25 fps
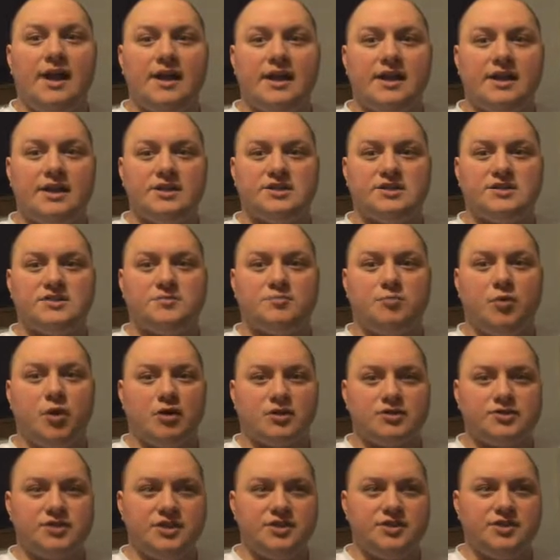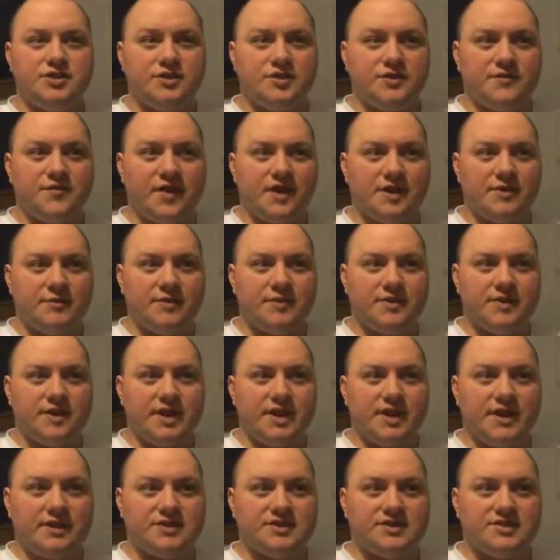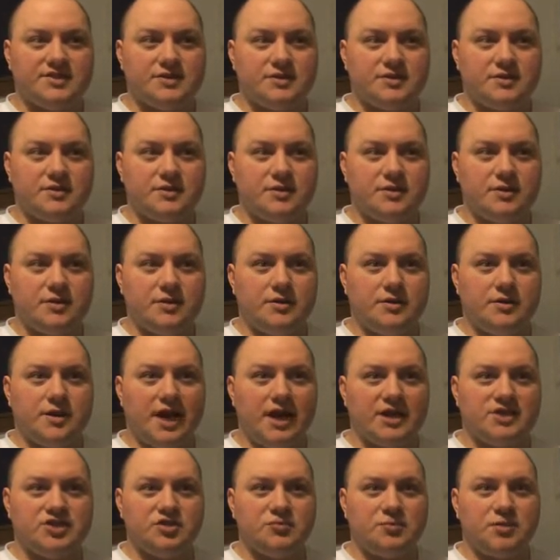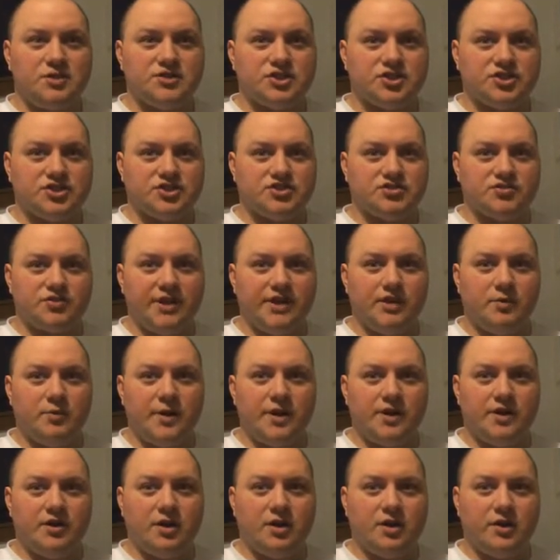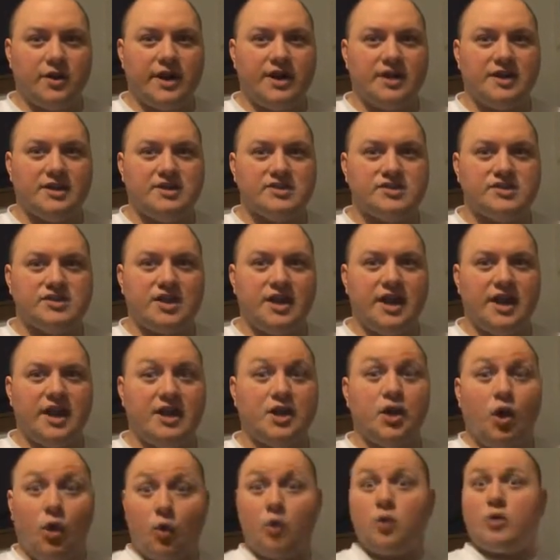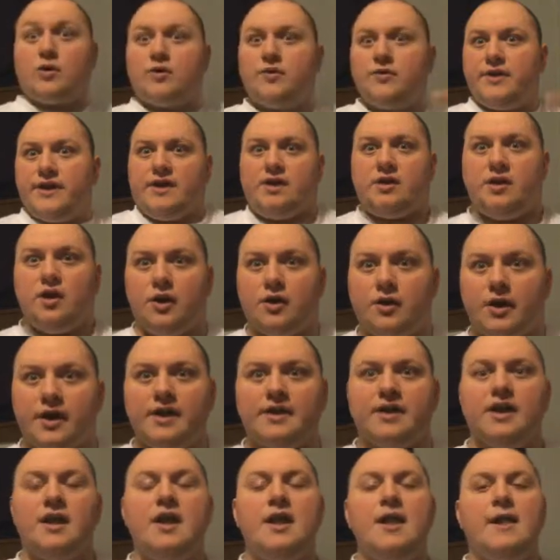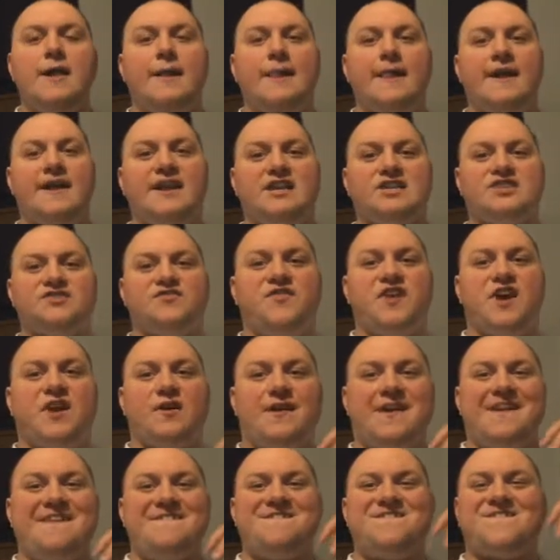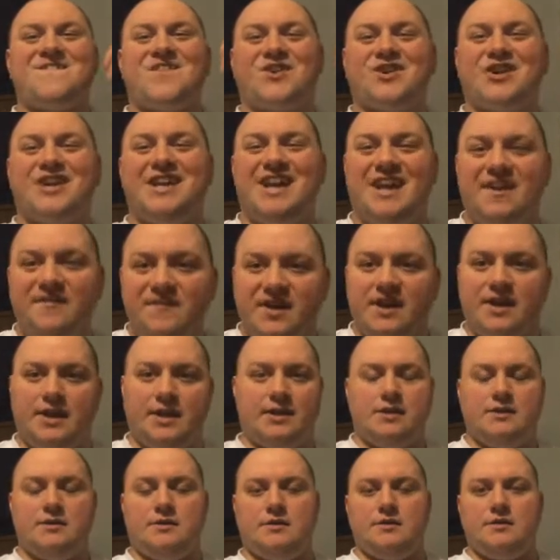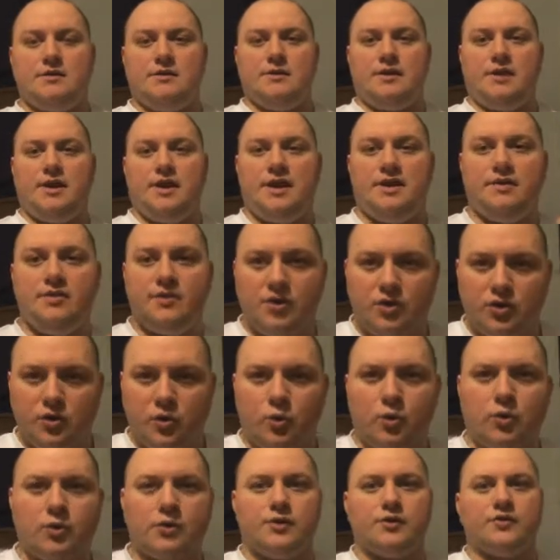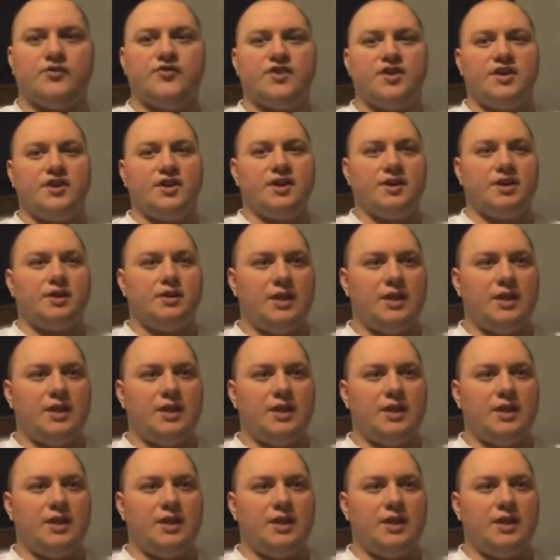and that is partially due to the fact with its not so much a straightaway car, it is a cornering car. It is very forgiving in the corners. It